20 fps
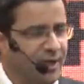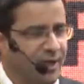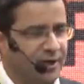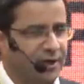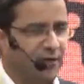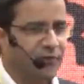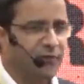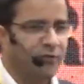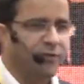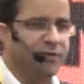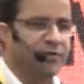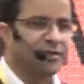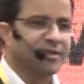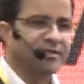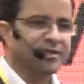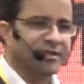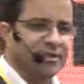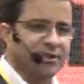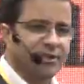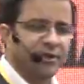And of course, the
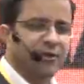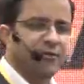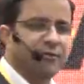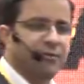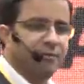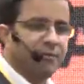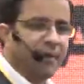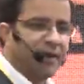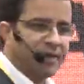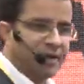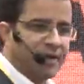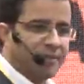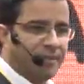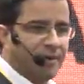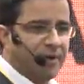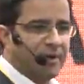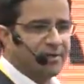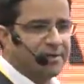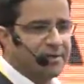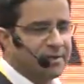CEO of
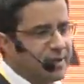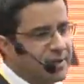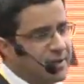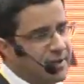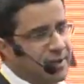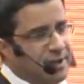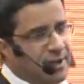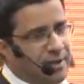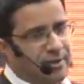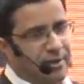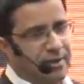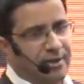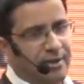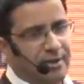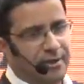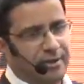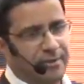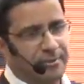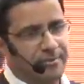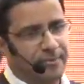Marketplace,
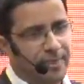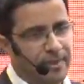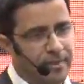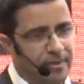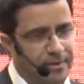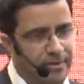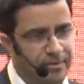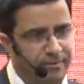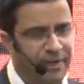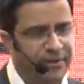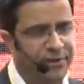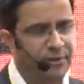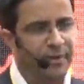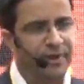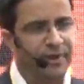Metro